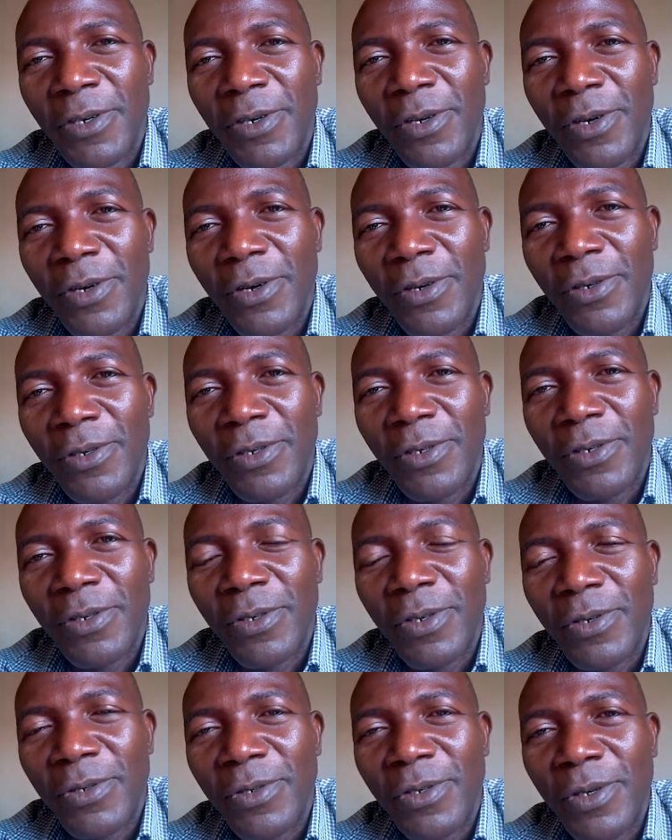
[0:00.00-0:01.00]
God
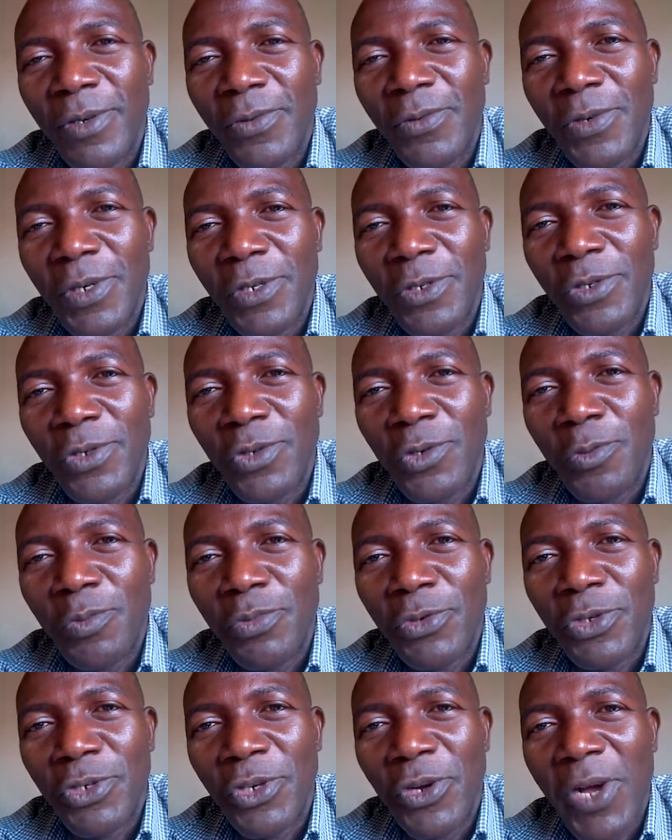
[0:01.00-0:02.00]
does not want you to
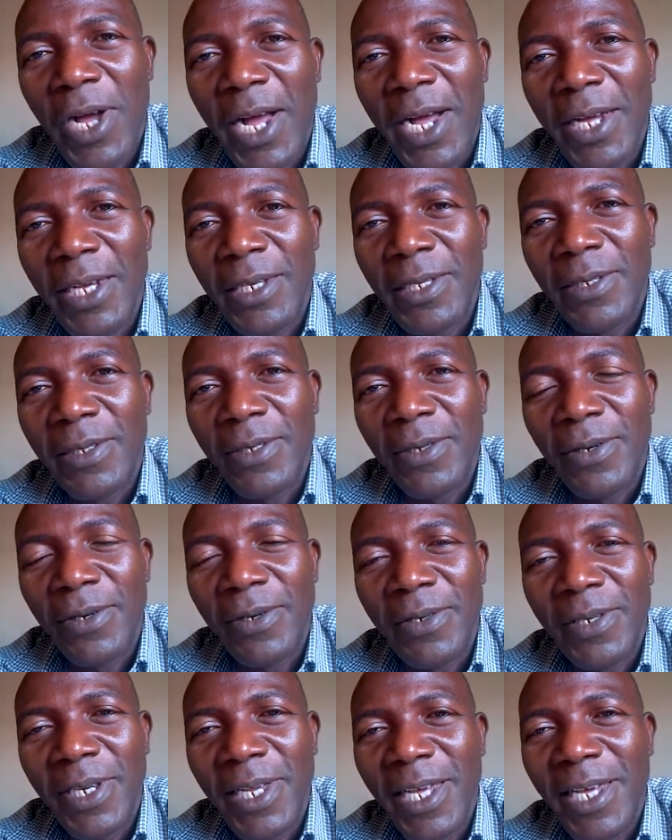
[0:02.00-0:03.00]
put your eyes
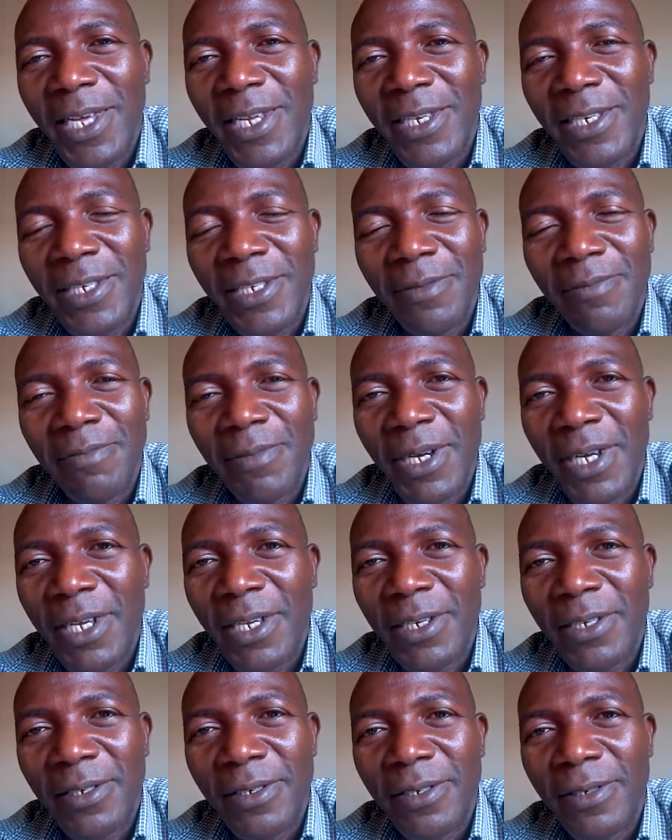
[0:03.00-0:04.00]
on any
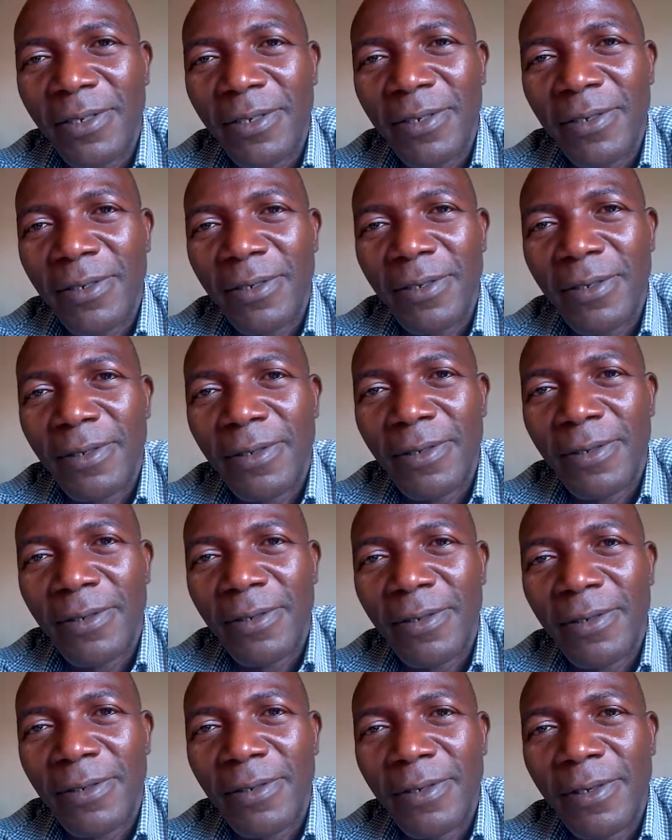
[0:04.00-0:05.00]
man.
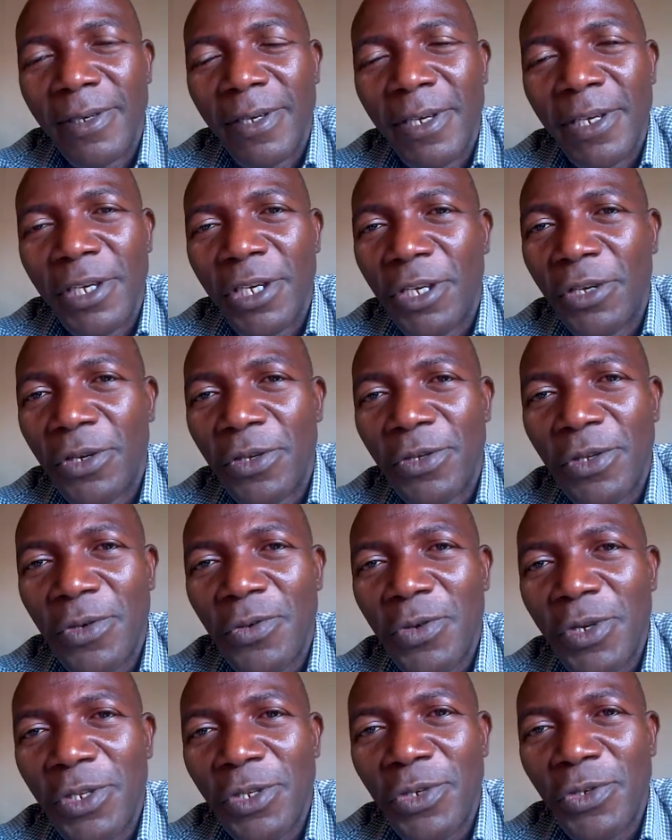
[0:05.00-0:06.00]
He does
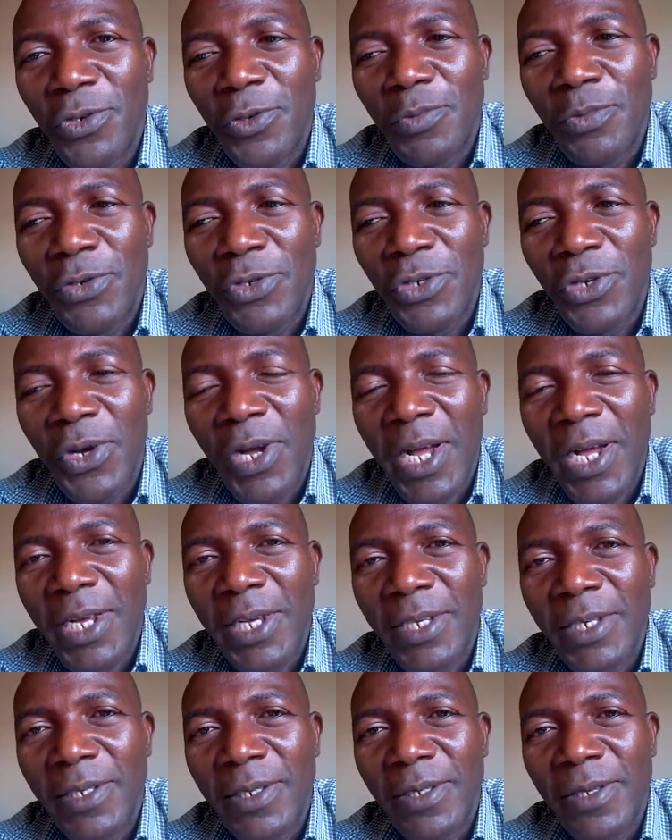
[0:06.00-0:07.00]
not want you to put your
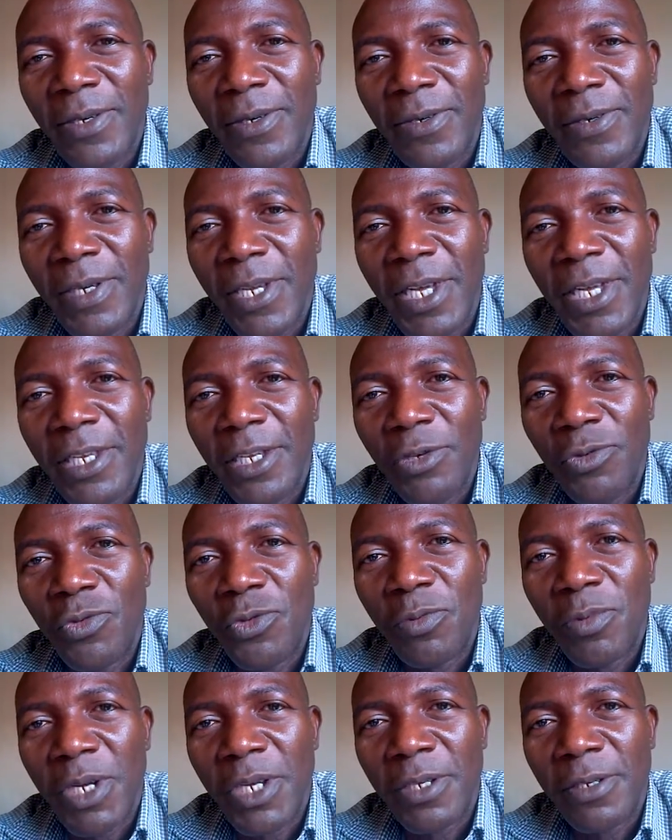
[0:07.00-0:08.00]
eyes on any
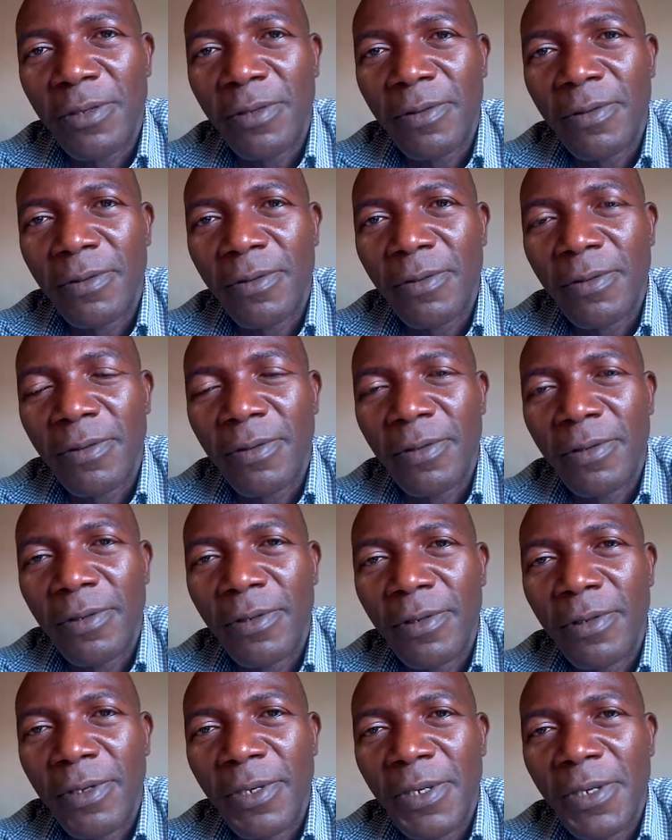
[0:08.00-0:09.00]
woman.
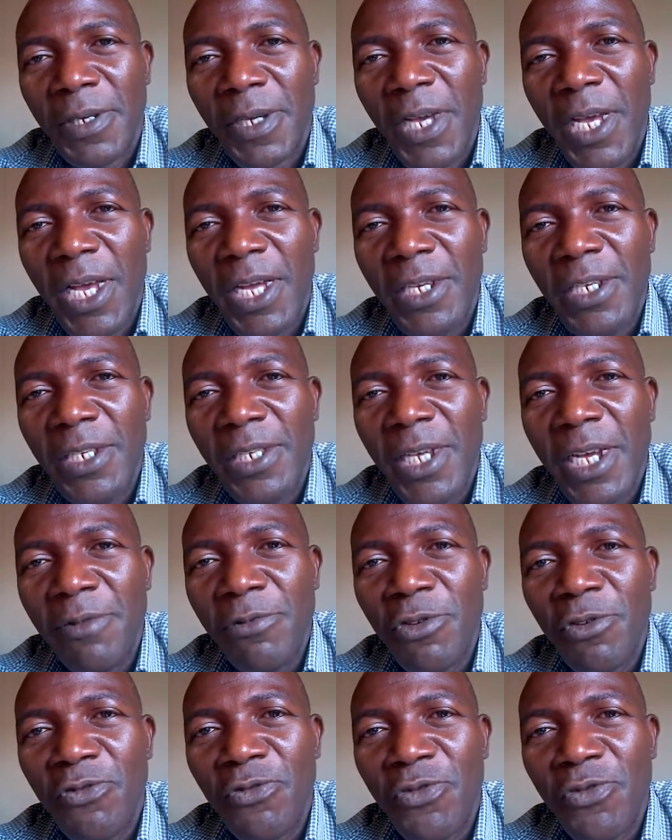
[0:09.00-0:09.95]
Anytime you